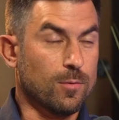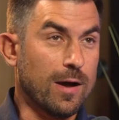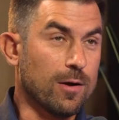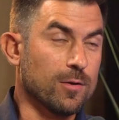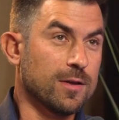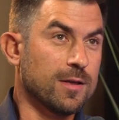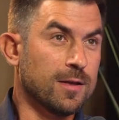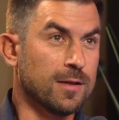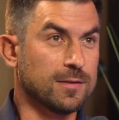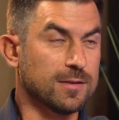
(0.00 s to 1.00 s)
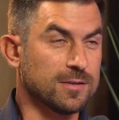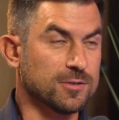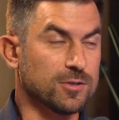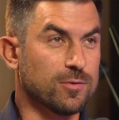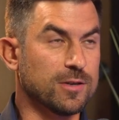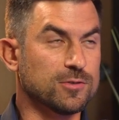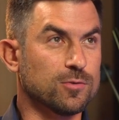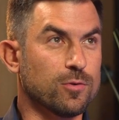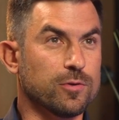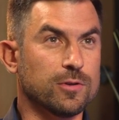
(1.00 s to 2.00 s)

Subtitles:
Wow, that's such a great story.